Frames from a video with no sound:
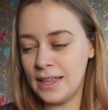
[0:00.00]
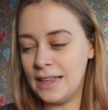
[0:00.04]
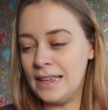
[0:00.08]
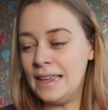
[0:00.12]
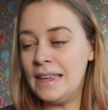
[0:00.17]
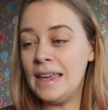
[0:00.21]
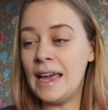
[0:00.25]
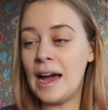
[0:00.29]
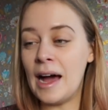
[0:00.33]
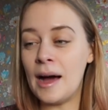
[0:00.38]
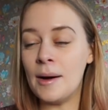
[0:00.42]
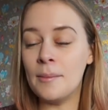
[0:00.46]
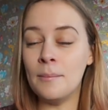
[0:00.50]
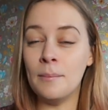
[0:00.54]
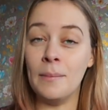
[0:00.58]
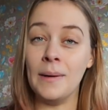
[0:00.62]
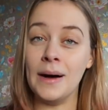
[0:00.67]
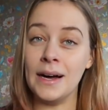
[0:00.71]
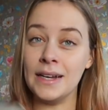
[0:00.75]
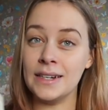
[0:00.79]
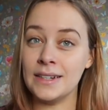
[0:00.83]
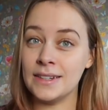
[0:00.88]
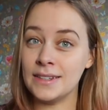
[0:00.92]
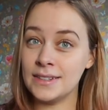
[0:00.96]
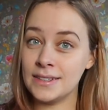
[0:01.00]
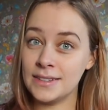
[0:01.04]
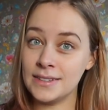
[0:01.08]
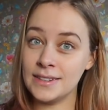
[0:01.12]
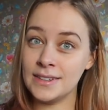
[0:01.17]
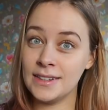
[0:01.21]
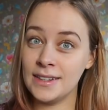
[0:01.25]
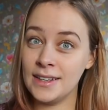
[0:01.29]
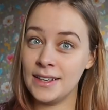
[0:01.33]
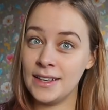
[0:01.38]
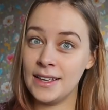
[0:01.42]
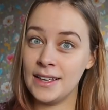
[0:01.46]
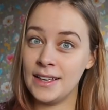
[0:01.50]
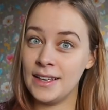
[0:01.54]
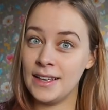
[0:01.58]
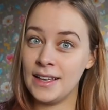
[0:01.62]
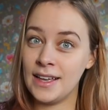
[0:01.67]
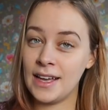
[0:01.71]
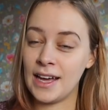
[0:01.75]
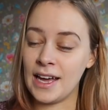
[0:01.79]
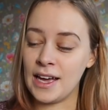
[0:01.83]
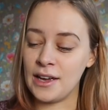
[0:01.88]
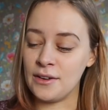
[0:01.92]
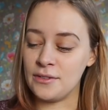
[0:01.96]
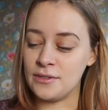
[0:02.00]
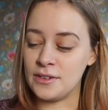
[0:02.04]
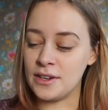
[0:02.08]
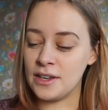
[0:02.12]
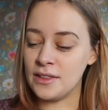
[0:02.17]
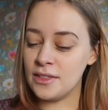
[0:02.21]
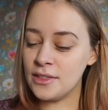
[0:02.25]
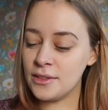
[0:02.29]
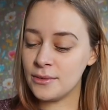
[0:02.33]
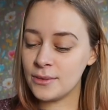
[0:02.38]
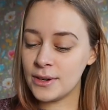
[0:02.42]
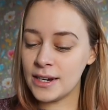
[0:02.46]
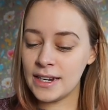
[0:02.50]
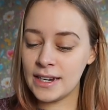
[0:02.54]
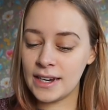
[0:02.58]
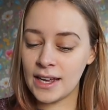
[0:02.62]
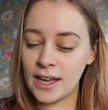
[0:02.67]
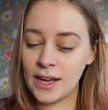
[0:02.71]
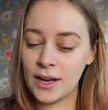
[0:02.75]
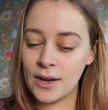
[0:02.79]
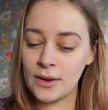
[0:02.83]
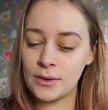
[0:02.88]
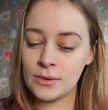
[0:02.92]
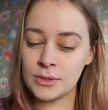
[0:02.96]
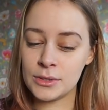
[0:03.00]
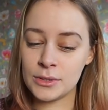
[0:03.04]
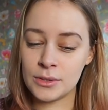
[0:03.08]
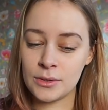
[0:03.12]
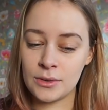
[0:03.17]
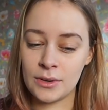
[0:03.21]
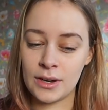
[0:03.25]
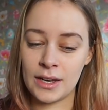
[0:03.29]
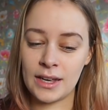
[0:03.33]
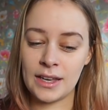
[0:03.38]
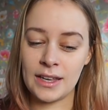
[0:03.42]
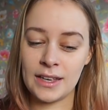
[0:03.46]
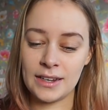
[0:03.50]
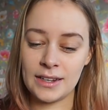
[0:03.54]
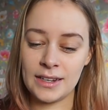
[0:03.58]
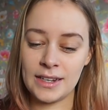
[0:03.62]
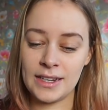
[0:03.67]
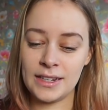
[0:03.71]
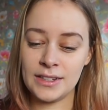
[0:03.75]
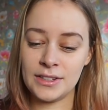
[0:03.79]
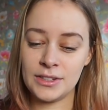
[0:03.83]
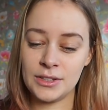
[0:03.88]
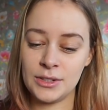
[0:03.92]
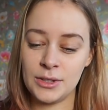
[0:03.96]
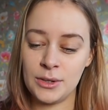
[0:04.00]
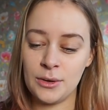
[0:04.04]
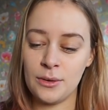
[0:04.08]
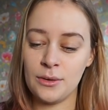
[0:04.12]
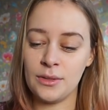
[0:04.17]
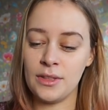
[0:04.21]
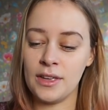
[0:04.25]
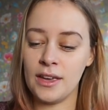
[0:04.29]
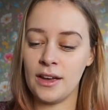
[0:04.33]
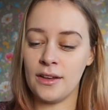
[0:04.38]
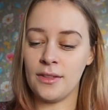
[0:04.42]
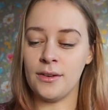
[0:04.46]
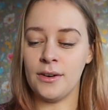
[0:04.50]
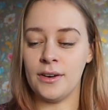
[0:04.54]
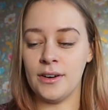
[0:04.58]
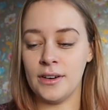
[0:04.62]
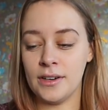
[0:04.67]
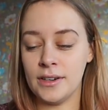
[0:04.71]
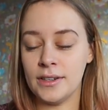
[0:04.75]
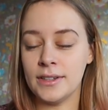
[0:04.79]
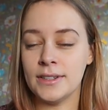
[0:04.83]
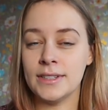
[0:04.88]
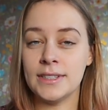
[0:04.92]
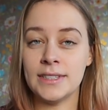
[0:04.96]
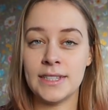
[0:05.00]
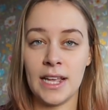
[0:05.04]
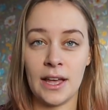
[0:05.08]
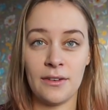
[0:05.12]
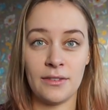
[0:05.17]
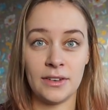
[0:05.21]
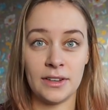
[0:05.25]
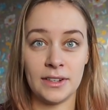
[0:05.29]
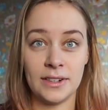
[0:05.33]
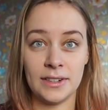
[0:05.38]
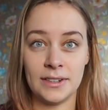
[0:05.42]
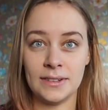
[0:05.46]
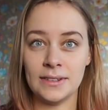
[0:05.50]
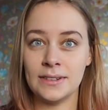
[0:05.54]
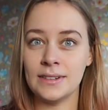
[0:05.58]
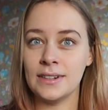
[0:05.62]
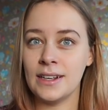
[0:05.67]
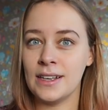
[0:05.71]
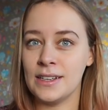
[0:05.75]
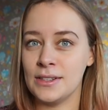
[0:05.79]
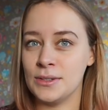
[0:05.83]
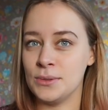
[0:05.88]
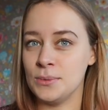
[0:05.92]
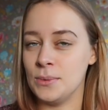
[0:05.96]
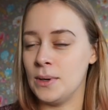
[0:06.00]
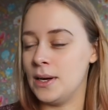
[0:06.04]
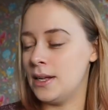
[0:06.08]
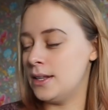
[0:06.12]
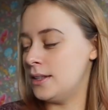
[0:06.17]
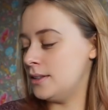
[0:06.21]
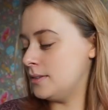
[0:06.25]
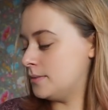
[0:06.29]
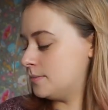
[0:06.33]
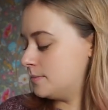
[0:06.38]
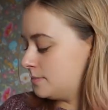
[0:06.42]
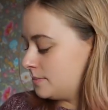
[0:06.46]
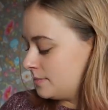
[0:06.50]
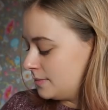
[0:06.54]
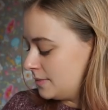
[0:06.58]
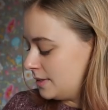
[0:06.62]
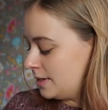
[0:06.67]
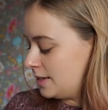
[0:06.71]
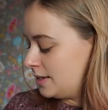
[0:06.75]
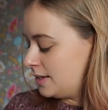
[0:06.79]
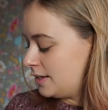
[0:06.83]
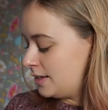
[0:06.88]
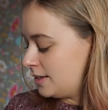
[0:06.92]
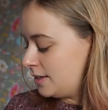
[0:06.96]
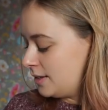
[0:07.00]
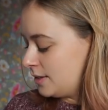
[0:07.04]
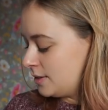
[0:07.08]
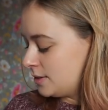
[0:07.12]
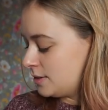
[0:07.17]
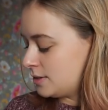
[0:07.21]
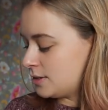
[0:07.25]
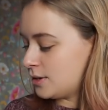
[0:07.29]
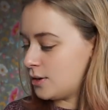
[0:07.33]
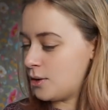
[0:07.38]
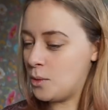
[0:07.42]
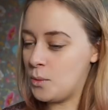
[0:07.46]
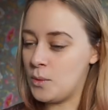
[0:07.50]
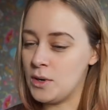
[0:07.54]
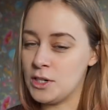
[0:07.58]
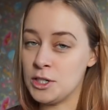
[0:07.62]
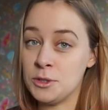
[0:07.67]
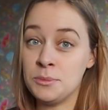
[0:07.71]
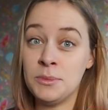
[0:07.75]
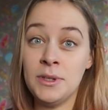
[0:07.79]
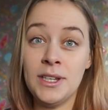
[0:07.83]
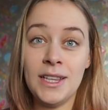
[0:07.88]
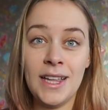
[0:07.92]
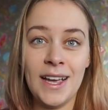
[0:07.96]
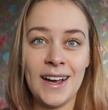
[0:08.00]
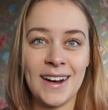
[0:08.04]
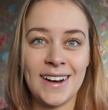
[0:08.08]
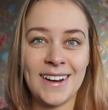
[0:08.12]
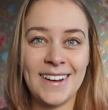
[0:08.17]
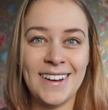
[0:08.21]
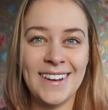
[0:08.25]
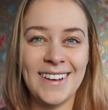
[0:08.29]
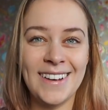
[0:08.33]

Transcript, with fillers: Yeah, but I've done 3 now, so I need to do the other 7 as well. So wish me luck.